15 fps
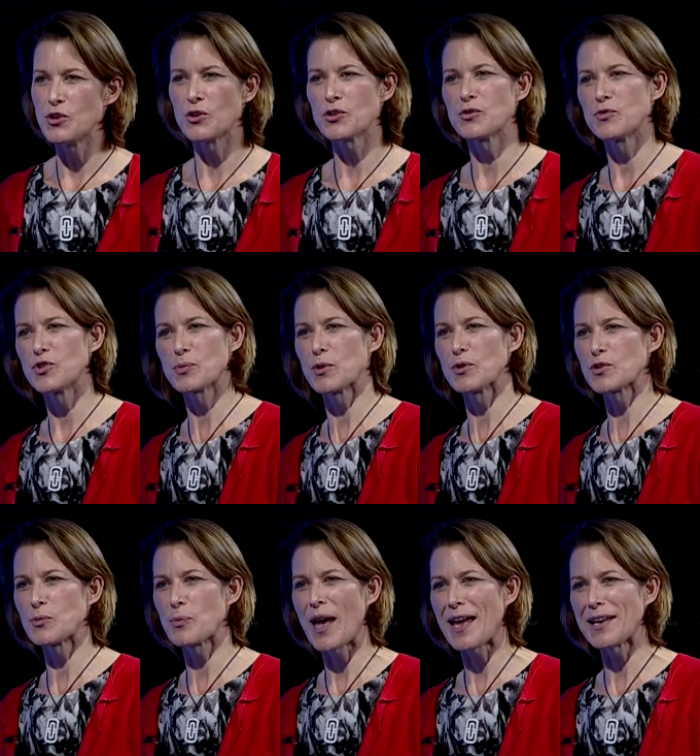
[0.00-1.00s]
not in
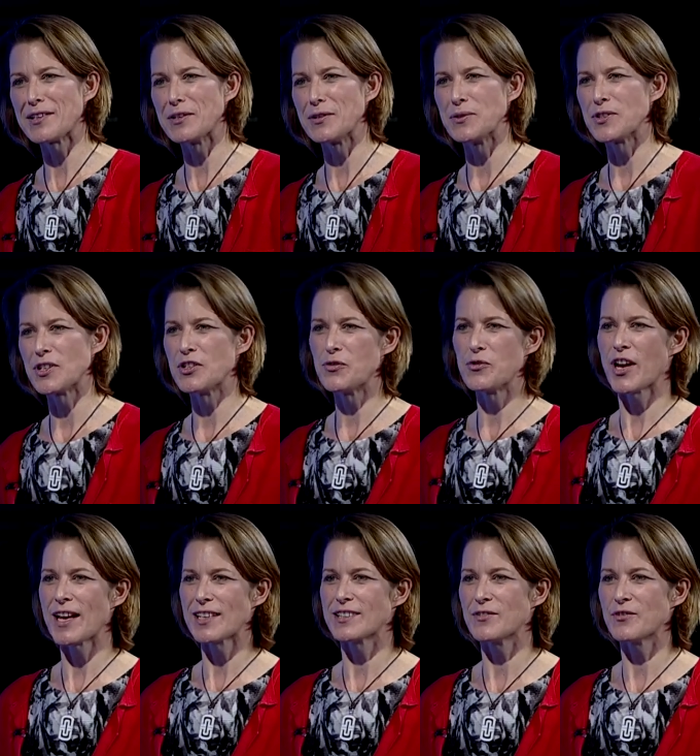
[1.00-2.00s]
response to bad news, and you
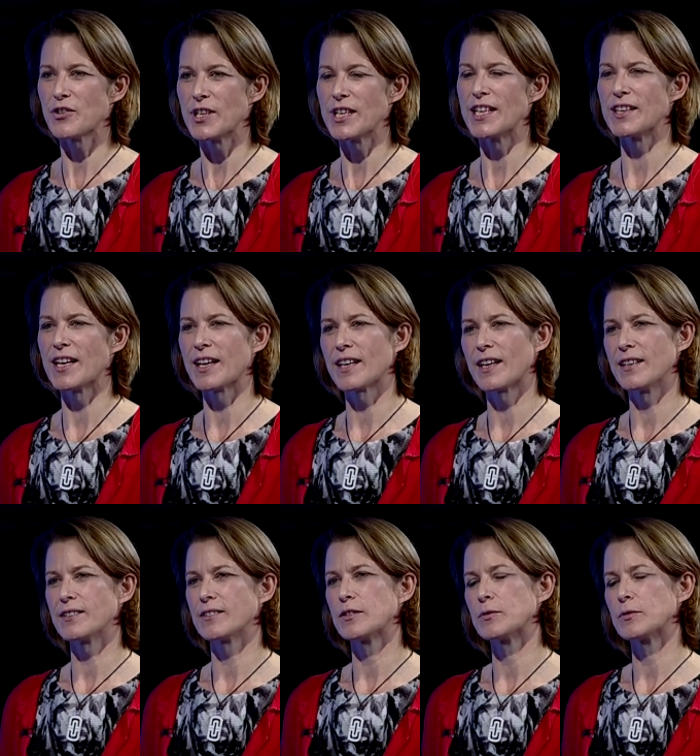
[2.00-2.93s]
react differently right. in that case.